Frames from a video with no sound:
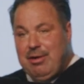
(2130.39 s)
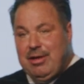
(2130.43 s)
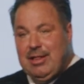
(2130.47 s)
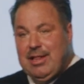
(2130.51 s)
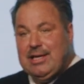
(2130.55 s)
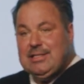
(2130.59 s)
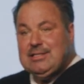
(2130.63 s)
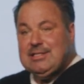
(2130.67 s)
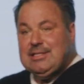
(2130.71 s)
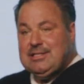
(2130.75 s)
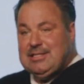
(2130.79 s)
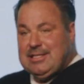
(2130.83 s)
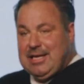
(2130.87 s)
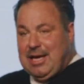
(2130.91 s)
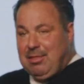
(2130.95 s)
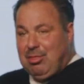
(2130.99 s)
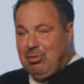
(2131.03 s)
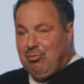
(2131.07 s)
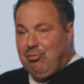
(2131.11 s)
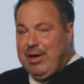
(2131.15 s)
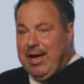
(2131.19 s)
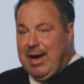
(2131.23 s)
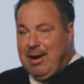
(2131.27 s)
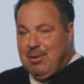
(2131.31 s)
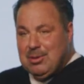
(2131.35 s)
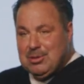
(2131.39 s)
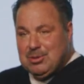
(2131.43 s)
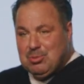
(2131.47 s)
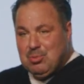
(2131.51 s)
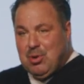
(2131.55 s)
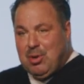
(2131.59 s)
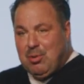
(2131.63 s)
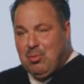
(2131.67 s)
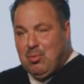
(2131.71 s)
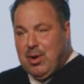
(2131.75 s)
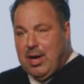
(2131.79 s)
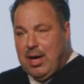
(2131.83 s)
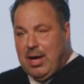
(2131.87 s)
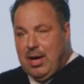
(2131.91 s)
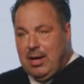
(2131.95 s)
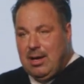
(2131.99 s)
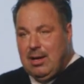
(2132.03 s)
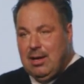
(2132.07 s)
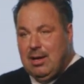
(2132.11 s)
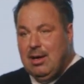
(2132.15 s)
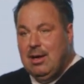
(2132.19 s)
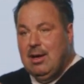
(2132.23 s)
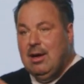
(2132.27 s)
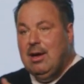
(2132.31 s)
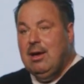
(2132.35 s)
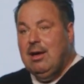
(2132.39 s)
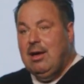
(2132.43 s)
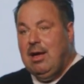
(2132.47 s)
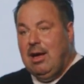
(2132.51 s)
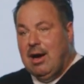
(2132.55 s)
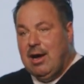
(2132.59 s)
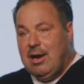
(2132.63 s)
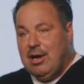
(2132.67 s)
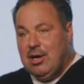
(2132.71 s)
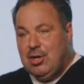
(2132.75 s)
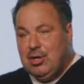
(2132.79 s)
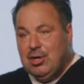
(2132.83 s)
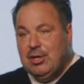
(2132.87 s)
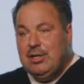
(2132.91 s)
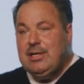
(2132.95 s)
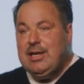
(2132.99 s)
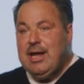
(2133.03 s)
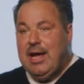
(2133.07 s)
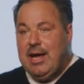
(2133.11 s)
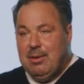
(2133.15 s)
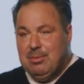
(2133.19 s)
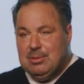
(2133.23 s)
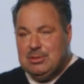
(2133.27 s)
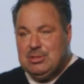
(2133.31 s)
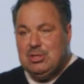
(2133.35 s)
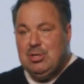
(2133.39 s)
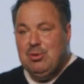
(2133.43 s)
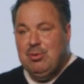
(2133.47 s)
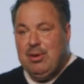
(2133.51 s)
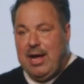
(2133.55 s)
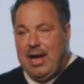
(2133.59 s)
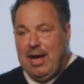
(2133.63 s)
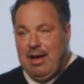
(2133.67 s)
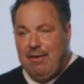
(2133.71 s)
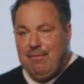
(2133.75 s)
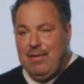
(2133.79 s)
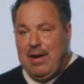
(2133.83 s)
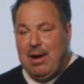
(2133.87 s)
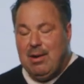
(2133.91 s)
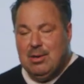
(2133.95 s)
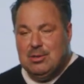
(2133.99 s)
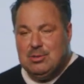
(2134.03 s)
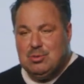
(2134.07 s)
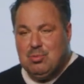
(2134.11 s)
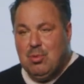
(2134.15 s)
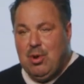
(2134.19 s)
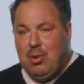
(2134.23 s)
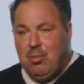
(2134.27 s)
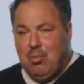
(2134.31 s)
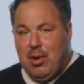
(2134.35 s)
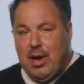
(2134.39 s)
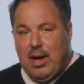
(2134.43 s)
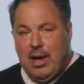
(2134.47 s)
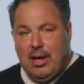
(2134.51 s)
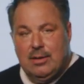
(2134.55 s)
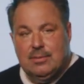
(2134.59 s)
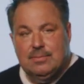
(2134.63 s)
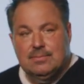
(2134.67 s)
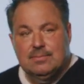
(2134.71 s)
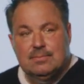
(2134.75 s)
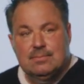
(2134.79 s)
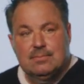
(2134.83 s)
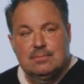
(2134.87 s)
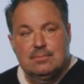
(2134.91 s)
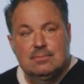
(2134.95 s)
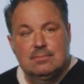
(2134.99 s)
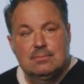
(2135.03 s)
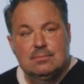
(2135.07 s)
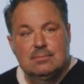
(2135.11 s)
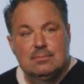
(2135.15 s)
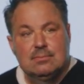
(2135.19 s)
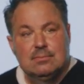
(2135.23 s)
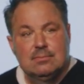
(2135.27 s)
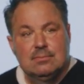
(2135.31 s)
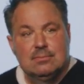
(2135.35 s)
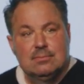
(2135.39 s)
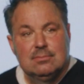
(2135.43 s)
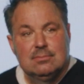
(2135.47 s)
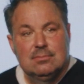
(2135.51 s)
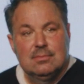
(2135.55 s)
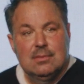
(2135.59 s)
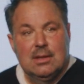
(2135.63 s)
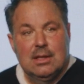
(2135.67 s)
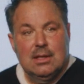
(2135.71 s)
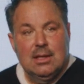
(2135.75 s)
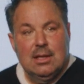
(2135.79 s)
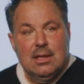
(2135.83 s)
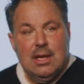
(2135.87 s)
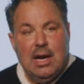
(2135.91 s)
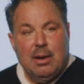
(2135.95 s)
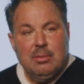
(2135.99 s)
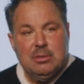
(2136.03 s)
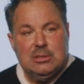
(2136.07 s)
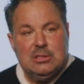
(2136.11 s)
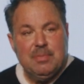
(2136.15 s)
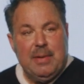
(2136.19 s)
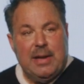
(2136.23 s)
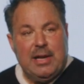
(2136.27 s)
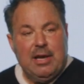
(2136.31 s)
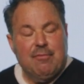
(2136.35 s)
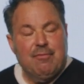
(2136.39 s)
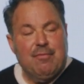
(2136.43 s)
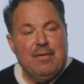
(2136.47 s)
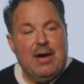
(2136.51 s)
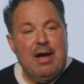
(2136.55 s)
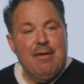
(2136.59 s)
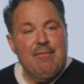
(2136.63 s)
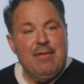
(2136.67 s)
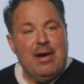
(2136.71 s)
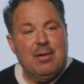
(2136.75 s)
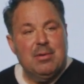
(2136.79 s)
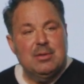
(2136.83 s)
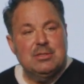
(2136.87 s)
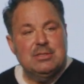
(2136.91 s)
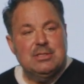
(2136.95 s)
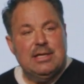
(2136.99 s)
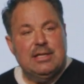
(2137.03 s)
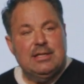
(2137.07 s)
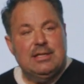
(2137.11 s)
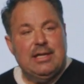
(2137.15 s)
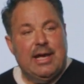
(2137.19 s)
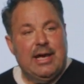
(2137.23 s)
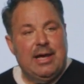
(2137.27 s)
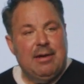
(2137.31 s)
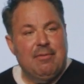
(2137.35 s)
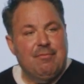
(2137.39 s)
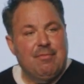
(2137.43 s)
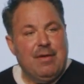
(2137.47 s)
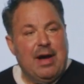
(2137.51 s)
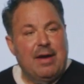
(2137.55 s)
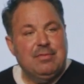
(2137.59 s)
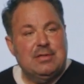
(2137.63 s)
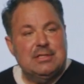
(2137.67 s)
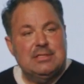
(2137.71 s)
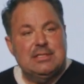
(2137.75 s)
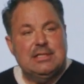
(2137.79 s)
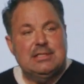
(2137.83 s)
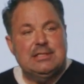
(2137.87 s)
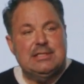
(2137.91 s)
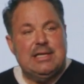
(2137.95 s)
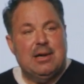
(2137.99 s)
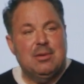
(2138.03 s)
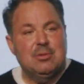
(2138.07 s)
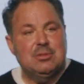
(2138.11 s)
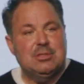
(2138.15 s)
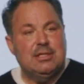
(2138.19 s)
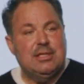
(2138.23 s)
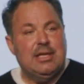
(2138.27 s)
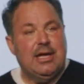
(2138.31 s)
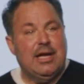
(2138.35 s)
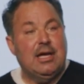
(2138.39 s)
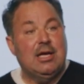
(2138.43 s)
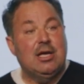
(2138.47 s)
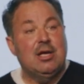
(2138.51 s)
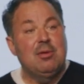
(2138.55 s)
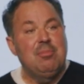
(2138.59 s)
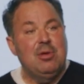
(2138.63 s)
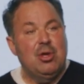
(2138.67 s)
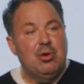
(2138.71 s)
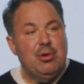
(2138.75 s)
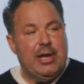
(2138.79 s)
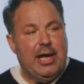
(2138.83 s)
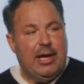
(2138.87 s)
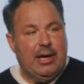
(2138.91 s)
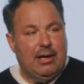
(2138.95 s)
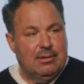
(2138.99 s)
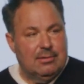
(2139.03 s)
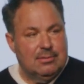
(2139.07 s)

likes to say three hours one way. On a good day, it was two and a half hours one way. I was spending five hours a day, five to six hours a day commuting.